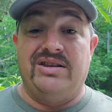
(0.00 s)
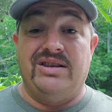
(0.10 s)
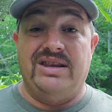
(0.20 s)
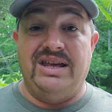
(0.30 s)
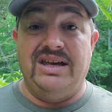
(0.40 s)

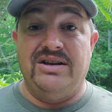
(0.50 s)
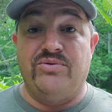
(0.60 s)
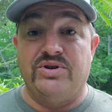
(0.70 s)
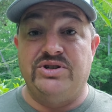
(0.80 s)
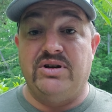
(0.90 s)
Then
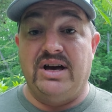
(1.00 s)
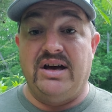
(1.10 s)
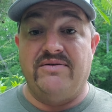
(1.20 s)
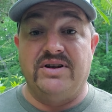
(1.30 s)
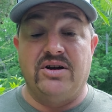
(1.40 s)
what you
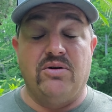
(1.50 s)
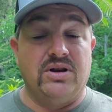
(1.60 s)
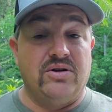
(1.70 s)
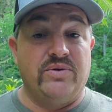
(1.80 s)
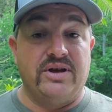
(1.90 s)
have to go
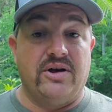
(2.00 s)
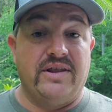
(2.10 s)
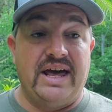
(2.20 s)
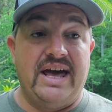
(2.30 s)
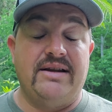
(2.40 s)
along with all
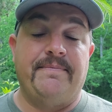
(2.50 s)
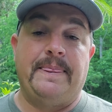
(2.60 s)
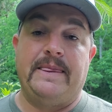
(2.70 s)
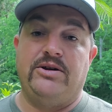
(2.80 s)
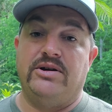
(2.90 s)
that,
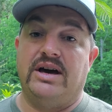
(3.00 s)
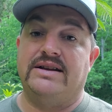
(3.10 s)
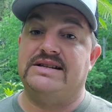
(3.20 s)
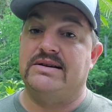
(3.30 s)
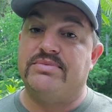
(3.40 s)
you got
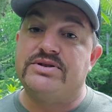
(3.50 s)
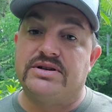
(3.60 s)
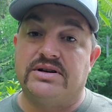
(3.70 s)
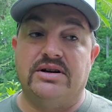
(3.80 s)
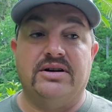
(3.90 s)

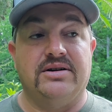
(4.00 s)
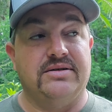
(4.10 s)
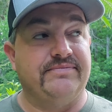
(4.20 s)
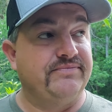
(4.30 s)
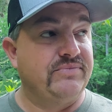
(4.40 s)
temperature
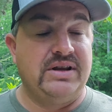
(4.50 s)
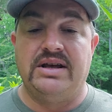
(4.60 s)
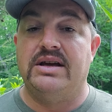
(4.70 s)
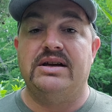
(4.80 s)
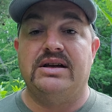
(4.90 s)
and
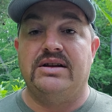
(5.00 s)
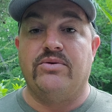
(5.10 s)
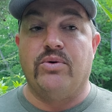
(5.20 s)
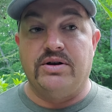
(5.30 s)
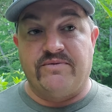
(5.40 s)

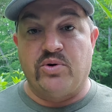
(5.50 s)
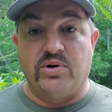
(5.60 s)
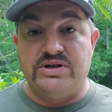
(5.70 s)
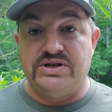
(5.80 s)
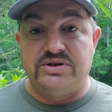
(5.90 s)
what
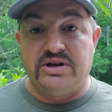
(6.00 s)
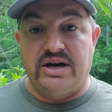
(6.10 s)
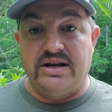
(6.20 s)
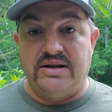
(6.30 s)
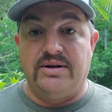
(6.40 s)
forages you got
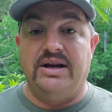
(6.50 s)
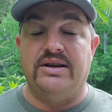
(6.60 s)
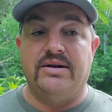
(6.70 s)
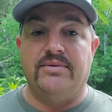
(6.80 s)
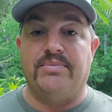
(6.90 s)
in
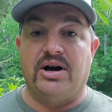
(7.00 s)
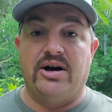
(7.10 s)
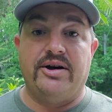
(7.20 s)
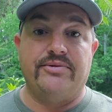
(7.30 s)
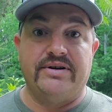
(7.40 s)
the
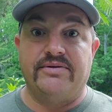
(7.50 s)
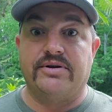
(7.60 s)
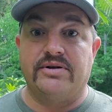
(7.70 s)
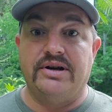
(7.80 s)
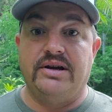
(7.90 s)
pond, river,
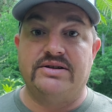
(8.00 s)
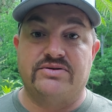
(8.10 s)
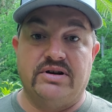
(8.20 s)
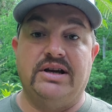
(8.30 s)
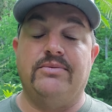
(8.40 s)
creek,
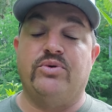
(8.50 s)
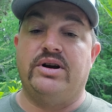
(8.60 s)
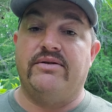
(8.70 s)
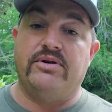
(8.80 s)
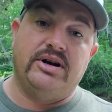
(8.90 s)
stream,
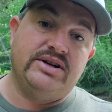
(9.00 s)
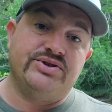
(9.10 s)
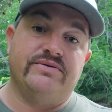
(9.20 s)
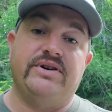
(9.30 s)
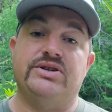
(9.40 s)
whatever it is
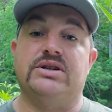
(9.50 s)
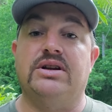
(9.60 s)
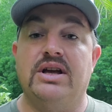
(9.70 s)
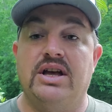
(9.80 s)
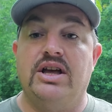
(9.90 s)
you're fishing.
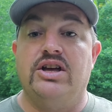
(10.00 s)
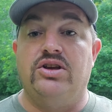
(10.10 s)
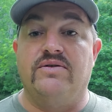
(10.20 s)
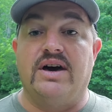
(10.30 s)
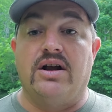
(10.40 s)

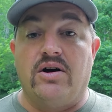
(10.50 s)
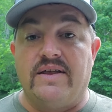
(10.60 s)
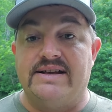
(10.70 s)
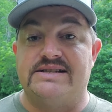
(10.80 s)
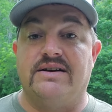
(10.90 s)
You got all
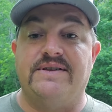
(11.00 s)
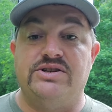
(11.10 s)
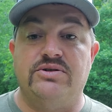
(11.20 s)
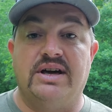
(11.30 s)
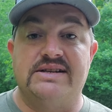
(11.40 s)
that stuff that
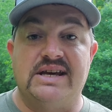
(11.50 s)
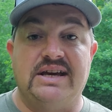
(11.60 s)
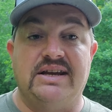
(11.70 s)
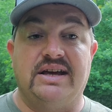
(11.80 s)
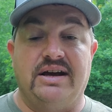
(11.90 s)
you got to take
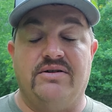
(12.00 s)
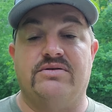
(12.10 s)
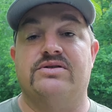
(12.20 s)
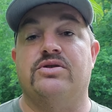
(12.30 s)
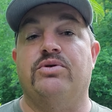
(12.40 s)
into account.
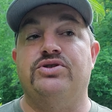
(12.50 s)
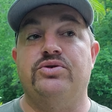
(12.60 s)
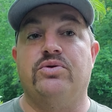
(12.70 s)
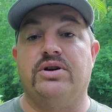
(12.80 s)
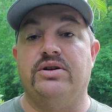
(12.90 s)
So what you
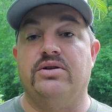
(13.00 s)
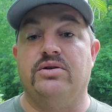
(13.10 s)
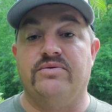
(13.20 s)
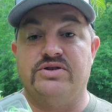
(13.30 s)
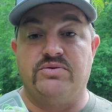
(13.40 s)
want to do
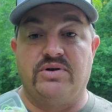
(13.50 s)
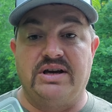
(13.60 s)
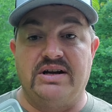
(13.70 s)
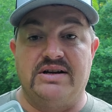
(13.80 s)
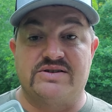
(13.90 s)
is you want to
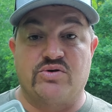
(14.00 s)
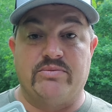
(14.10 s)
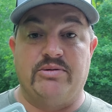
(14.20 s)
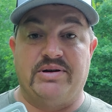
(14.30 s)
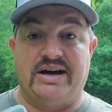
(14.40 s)
get an
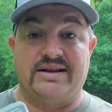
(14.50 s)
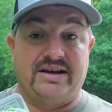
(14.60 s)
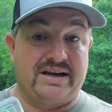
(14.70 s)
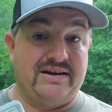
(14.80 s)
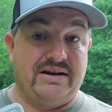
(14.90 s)
assortment pack
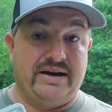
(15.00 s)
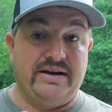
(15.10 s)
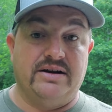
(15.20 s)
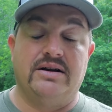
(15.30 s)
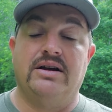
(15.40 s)
like I got here.